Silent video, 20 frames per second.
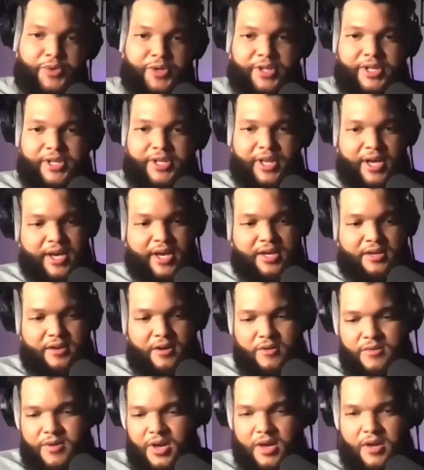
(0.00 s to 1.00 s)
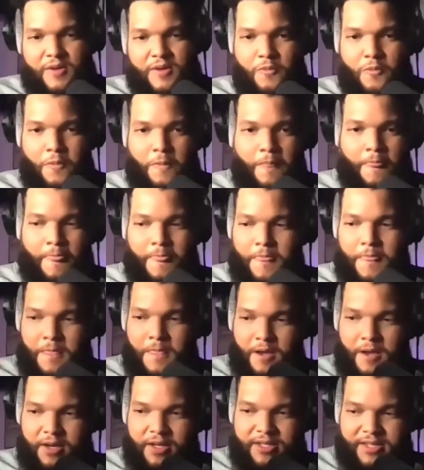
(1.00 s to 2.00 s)
is really like, okay,
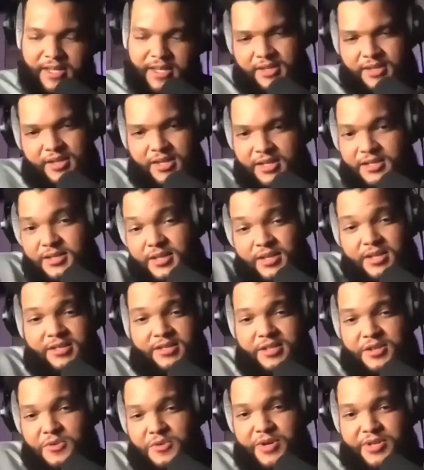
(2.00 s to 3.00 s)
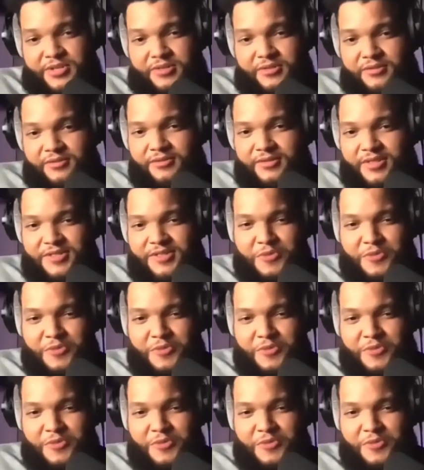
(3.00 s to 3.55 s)
it's like it is an equation.